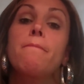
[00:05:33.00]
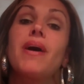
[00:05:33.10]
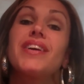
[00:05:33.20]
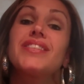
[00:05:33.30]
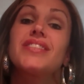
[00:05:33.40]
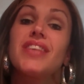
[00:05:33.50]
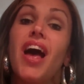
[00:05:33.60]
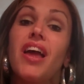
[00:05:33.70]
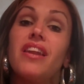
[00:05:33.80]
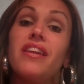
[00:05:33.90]
My
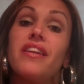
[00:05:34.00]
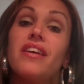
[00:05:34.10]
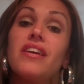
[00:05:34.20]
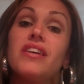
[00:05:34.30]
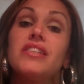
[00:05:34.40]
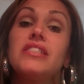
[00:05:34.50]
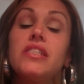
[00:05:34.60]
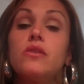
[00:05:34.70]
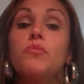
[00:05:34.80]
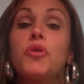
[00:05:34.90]
son
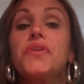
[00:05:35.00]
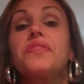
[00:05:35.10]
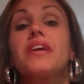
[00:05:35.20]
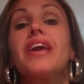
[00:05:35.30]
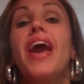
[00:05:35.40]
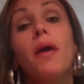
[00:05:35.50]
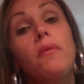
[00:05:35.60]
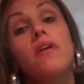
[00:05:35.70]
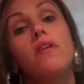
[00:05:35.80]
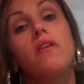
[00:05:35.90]
didn't put the
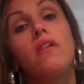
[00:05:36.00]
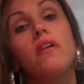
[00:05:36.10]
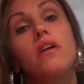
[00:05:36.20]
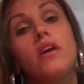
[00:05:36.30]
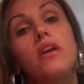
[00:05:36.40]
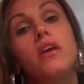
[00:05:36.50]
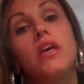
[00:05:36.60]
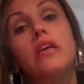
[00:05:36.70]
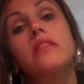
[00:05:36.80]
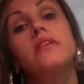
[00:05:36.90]
chemical
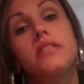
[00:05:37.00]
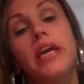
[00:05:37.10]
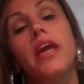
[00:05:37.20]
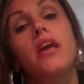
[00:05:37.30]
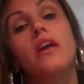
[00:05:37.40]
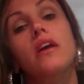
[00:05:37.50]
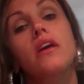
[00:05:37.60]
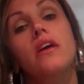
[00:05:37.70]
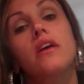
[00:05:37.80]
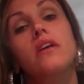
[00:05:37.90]
in the tank
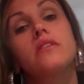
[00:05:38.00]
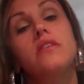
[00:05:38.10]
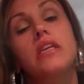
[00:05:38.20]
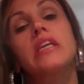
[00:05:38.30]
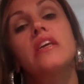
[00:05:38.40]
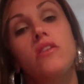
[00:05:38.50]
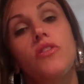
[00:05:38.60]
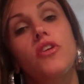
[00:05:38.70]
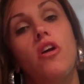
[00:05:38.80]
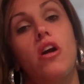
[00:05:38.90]
to kill
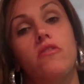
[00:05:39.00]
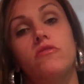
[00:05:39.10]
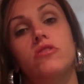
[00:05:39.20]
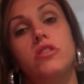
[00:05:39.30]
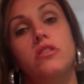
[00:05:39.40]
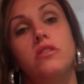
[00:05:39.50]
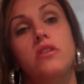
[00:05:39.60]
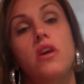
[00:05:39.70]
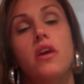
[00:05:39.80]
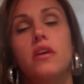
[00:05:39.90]
the cockroaches.
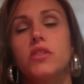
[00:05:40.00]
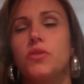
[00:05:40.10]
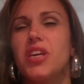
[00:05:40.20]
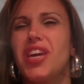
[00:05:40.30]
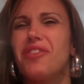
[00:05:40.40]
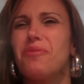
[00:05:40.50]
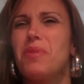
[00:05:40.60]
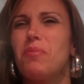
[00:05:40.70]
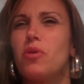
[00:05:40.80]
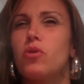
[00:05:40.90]
So I can't
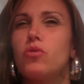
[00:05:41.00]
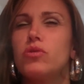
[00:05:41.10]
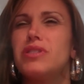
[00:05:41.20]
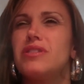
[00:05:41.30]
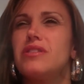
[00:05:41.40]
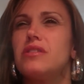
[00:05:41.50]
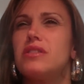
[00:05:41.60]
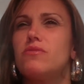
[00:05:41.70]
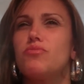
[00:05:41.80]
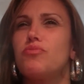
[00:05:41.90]
remember who
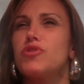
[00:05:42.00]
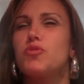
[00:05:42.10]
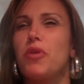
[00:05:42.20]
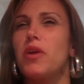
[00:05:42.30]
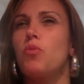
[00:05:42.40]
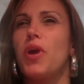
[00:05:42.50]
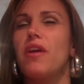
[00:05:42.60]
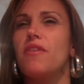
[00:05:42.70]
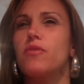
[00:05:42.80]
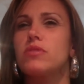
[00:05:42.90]
sprayed
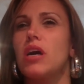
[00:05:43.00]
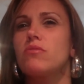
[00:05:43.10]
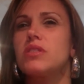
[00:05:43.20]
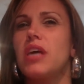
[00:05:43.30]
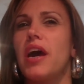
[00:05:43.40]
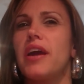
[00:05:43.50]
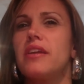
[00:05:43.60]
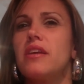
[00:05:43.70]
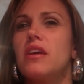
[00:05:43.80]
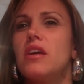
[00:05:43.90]
where, if it was
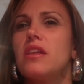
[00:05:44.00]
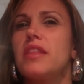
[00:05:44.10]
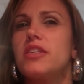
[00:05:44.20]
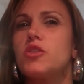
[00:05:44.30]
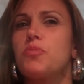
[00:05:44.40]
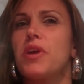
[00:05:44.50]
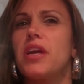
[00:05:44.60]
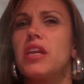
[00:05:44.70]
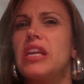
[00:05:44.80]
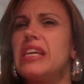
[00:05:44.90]
outside they
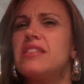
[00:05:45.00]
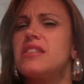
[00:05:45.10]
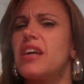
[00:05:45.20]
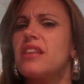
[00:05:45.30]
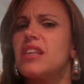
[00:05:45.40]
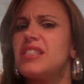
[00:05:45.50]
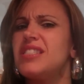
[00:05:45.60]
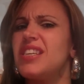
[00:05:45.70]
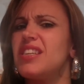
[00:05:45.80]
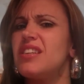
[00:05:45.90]
sprayed and inside they
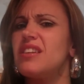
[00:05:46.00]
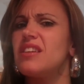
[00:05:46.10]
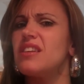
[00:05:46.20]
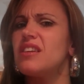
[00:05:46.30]
didn't.